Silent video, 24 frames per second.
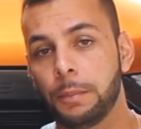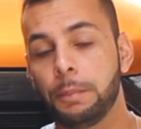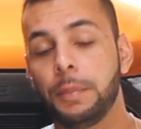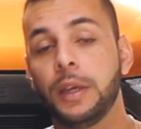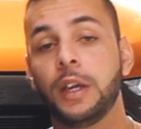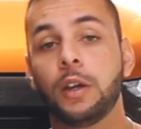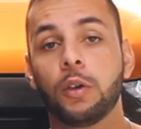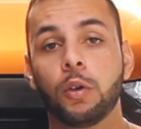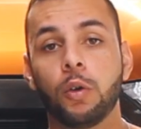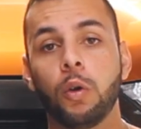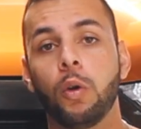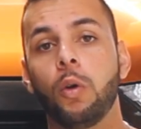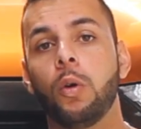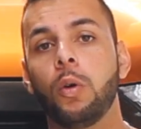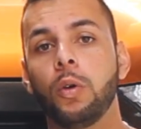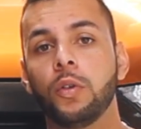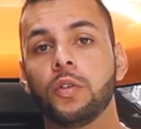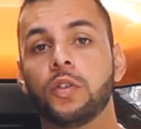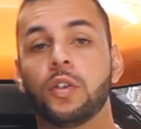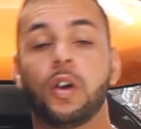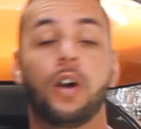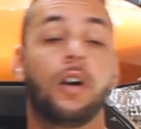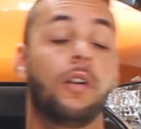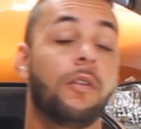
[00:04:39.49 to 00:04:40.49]

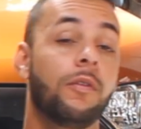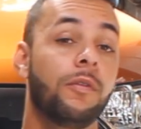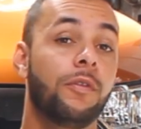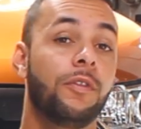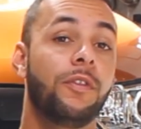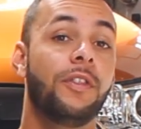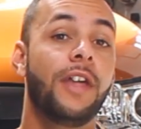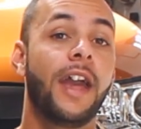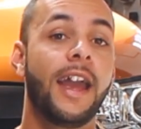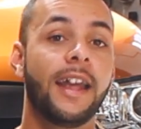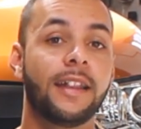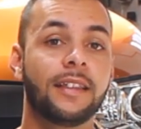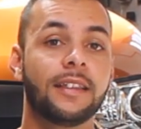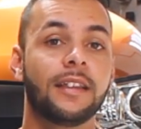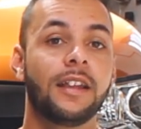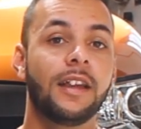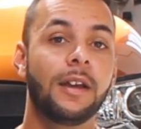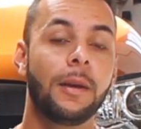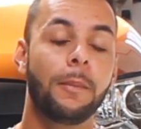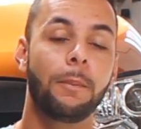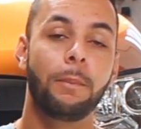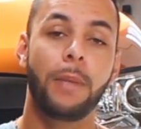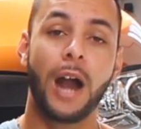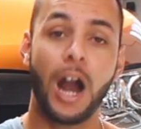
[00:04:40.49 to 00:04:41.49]
because of that
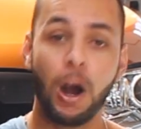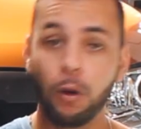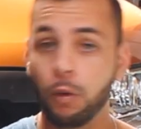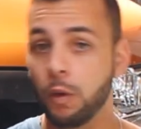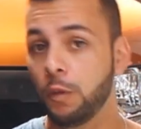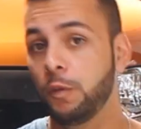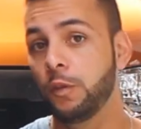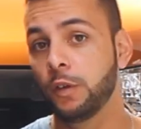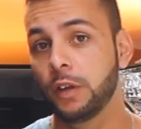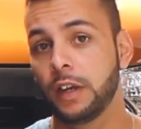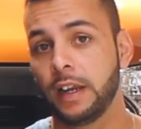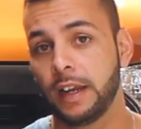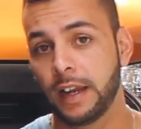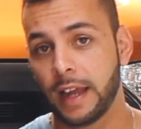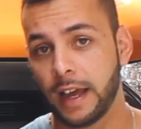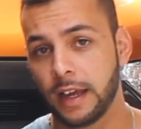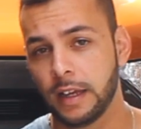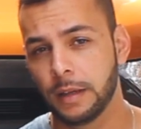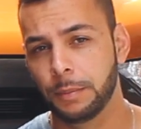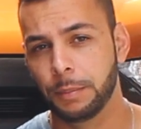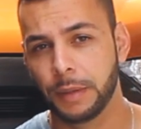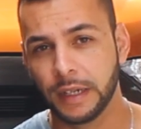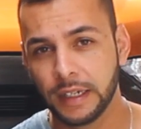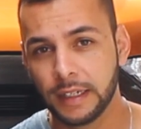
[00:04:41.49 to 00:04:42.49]
powerful
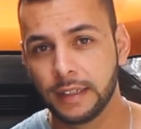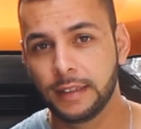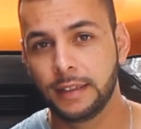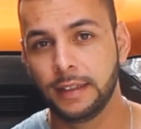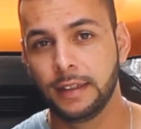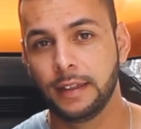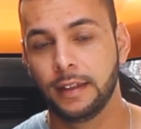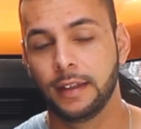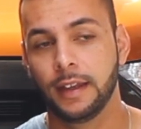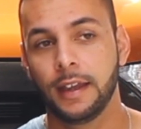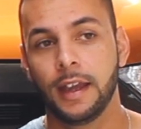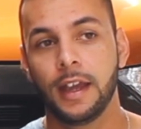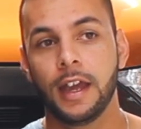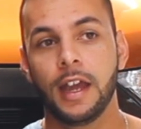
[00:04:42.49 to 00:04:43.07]
reliability.